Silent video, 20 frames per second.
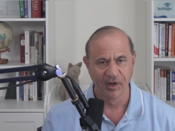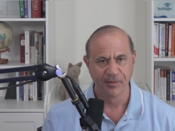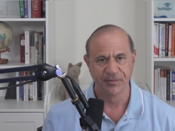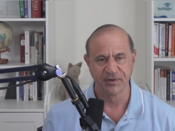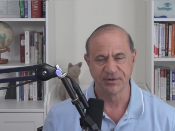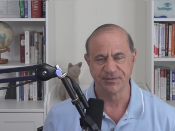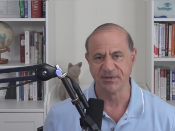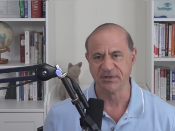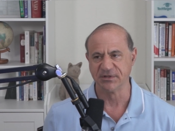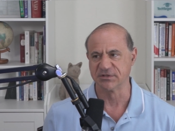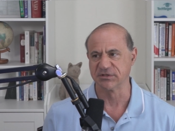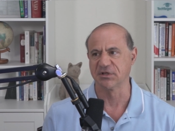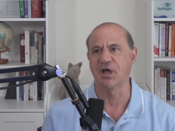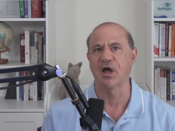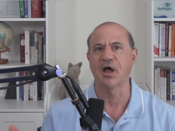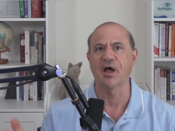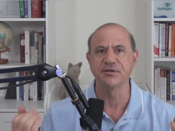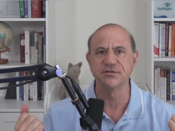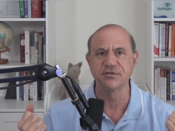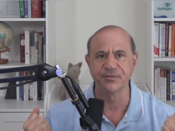which means
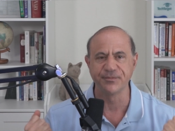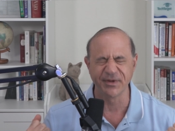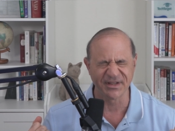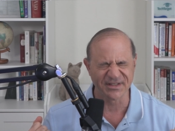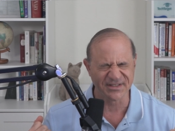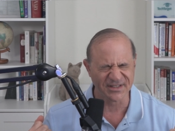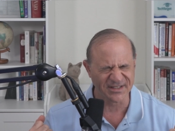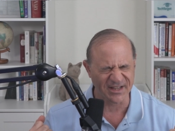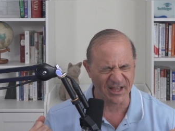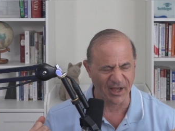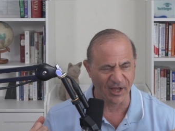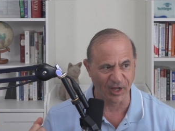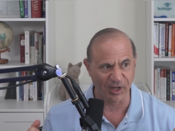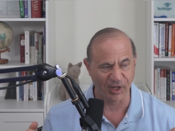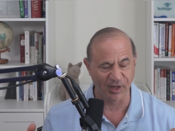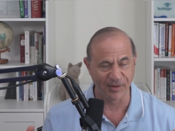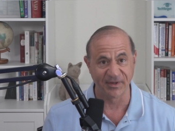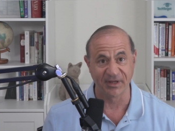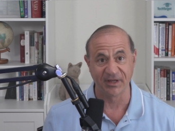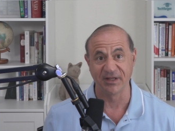lots of business
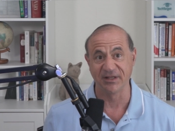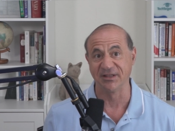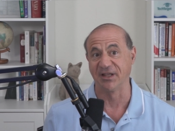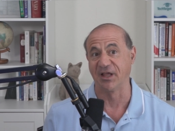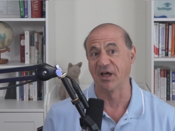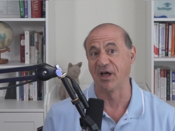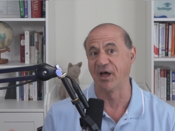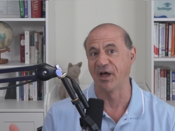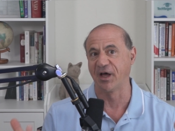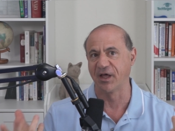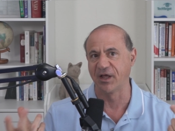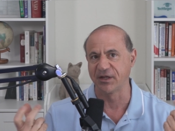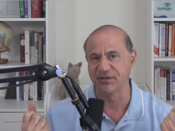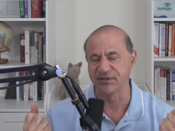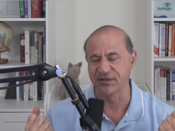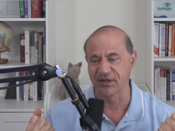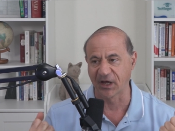acumen lots